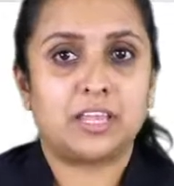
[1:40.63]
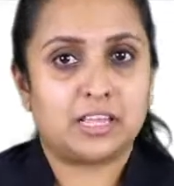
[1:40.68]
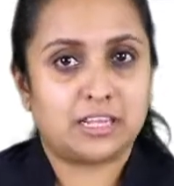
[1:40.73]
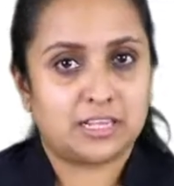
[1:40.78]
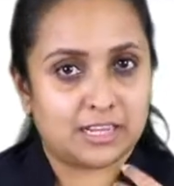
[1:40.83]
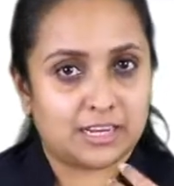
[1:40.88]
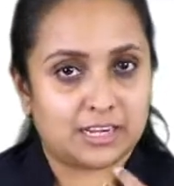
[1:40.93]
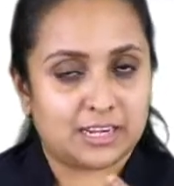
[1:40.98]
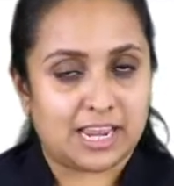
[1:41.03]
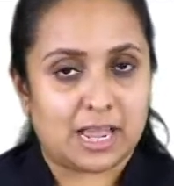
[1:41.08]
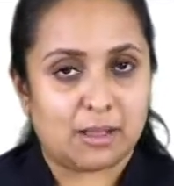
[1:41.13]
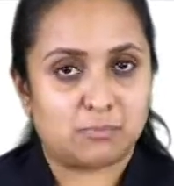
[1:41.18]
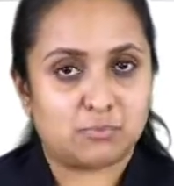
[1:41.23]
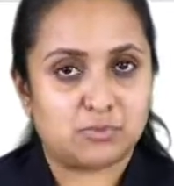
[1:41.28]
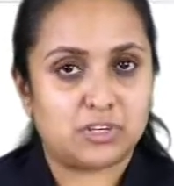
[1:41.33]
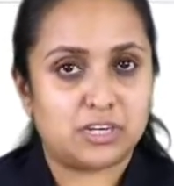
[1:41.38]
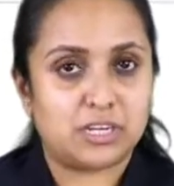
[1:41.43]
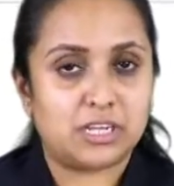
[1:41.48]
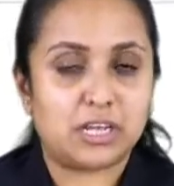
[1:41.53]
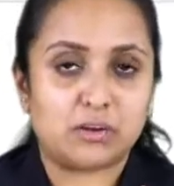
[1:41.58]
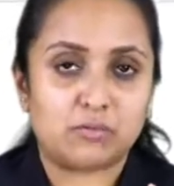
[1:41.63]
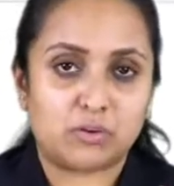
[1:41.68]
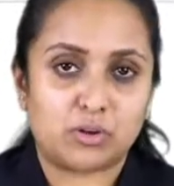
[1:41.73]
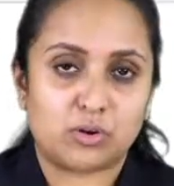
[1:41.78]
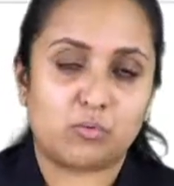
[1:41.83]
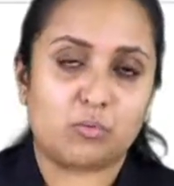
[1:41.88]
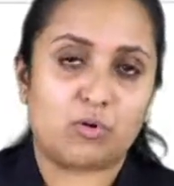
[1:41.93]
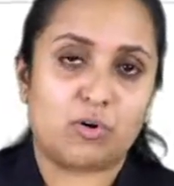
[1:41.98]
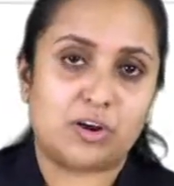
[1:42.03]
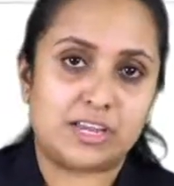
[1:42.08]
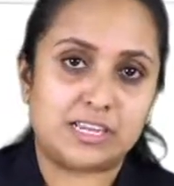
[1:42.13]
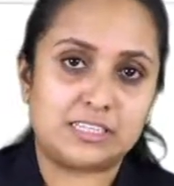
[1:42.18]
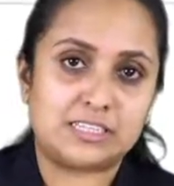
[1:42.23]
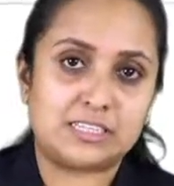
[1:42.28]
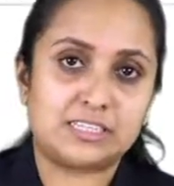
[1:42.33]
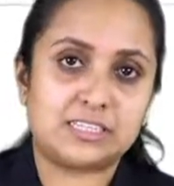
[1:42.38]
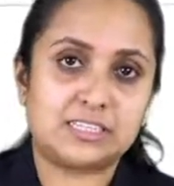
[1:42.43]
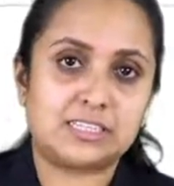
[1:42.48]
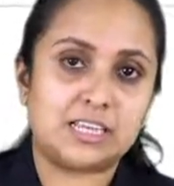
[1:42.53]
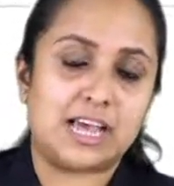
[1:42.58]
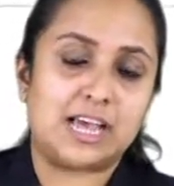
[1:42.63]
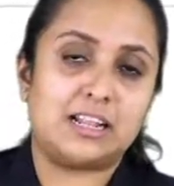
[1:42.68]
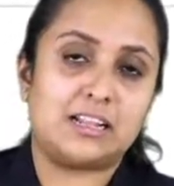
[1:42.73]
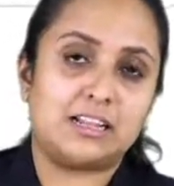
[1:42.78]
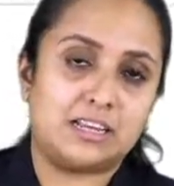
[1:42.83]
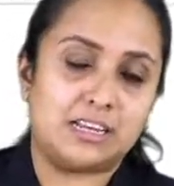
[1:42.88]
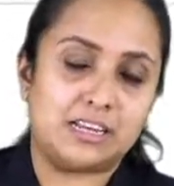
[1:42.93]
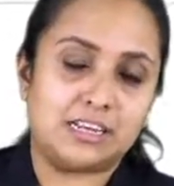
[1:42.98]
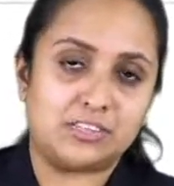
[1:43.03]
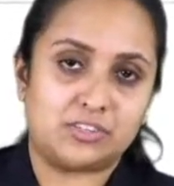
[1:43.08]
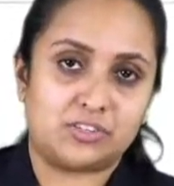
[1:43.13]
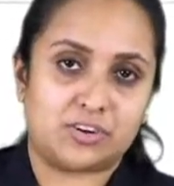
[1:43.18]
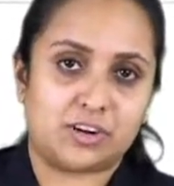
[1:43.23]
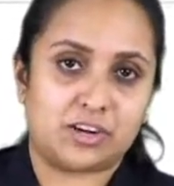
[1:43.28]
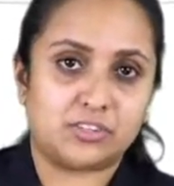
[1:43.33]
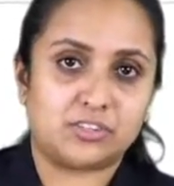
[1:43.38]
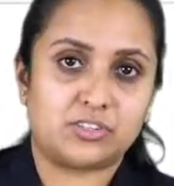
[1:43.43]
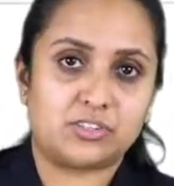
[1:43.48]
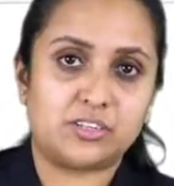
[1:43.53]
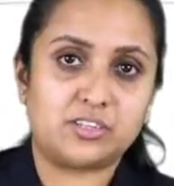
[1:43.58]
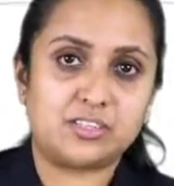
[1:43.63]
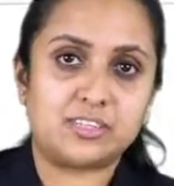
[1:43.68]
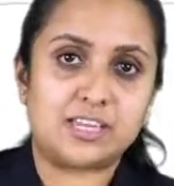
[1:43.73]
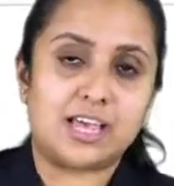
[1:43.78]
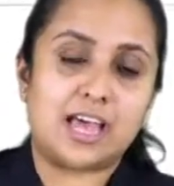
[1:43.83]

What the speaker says: They are capturing our voices and the instructions